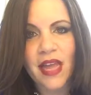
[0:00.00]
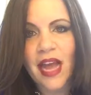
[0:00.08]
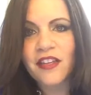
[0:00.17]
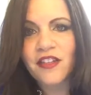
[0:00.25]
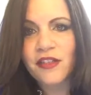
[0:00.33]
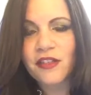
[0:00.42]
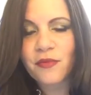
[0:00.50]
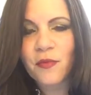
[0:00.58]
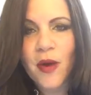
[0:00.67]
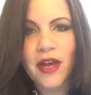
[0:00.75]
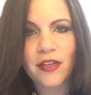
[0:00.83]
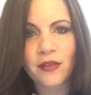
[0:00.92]
I just
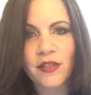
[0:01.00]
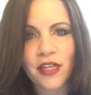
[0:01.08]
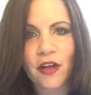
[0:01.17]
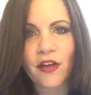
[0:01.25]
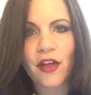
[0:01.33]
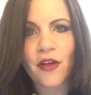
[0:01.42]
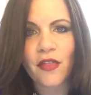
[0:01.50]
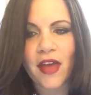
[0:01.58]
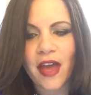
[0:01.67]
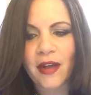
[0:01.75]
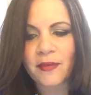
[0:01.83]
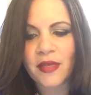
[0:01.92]
wanted to tell you
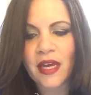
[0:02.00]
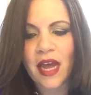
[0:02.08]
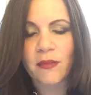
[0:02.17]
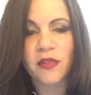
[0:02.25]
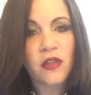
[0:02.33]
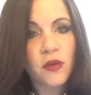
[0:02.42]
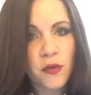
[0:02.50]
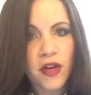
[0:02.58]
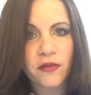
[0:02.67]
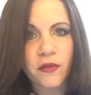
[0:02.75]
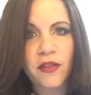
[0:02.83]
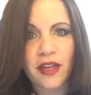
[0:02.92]
that I'm so
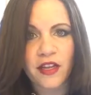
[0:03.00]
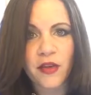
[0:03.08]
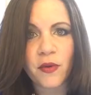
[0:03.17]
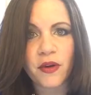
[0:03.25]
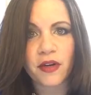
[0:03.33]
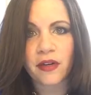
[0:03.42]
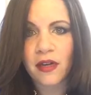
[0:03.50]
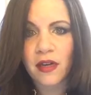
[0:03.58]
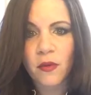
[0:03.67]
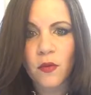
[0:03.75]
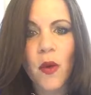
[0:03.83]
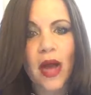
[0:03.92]
grateful that you are
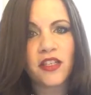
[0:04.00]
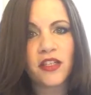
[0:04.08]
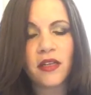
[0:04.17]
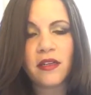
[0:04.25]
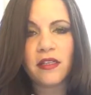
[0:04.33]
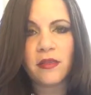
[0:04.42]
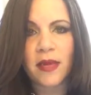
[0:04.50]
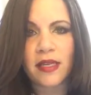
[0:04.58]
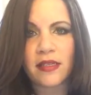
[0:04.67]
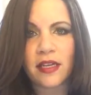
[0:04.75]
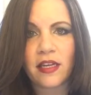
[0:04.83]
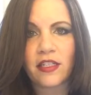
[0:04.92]
watching this
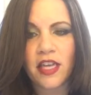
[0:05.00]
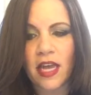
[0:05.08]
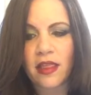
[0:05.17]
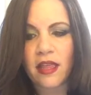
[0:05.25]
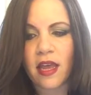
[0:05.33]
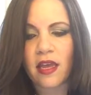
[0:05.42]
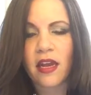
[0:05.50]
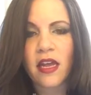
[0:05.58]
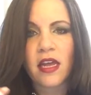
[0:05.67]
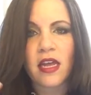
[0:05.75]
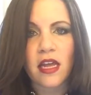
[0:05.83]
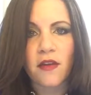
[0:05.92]
message. And then
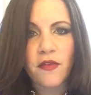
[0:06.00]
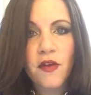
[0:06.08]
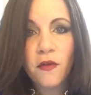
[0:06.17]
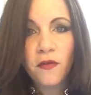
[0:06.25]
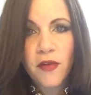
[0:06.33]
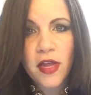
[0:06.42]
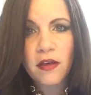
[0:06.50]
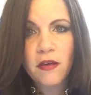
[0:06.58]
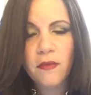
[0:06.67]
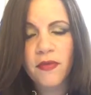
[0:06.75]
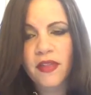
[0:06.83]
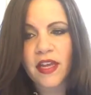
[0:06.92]
if you
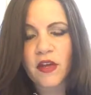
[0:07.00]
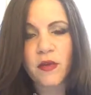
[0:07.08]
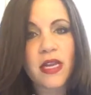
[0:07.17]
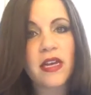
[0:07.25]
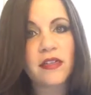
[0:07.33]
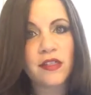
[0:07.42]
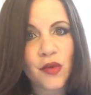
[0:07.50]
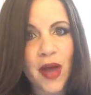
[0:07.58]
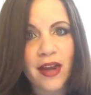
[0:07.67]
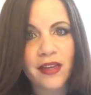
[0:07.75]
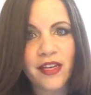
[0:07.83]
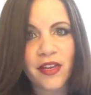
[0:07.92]
feel that you need a
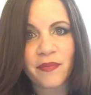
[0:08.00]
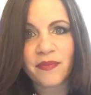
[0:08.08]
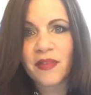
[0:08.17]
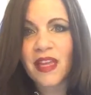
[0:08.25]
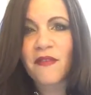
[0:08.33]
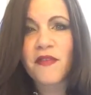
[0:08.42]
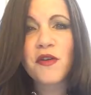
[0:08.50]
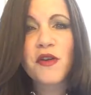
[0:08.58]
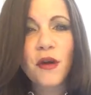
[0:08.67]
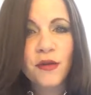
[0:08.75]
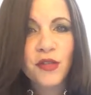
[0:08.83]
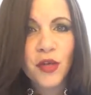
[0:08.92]
strategy, if you
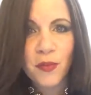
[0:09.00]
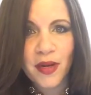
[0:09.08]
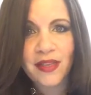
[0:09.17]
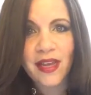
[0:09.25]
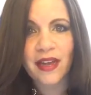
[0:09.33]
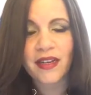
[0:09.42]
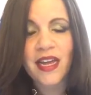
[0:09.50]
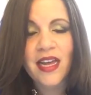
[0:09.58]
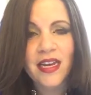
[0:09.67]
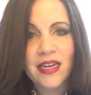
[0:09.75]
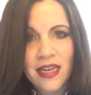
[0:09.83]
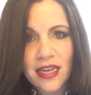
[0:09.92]
know someone that
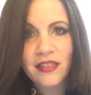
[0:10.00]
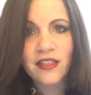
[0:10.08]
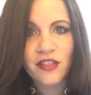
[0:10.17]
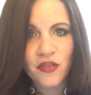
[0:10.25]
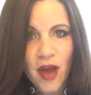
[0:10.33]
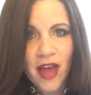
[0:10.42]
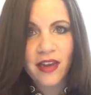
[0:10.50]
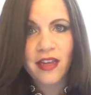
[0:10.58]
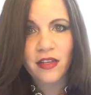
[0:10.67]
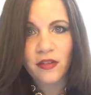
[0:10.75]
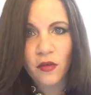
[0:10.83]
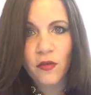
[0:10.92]
needs a
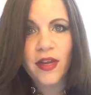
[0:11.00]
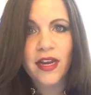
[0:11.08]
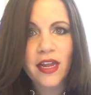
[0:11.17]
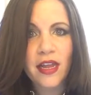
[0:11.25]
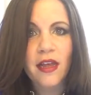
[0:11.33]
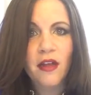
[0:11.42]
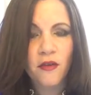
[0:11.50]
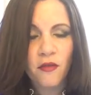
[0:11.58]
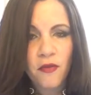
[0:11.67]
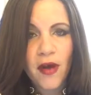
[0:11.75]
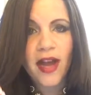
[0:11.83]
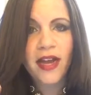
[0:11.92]
strategy to really
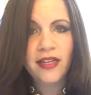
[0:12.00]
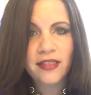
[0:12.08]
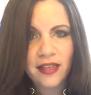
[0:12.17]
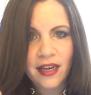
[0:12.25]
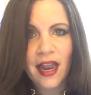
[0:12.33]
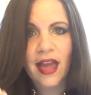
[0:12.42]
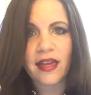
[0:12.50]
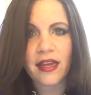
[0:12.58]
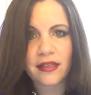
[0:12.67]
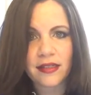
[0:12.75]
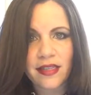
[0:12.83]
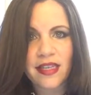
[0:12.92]
find
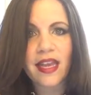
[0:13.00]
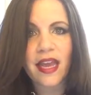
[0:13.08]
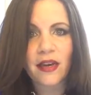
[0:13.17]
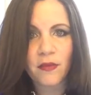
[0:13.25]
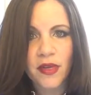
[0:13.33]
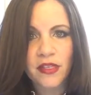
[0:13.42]
clients, get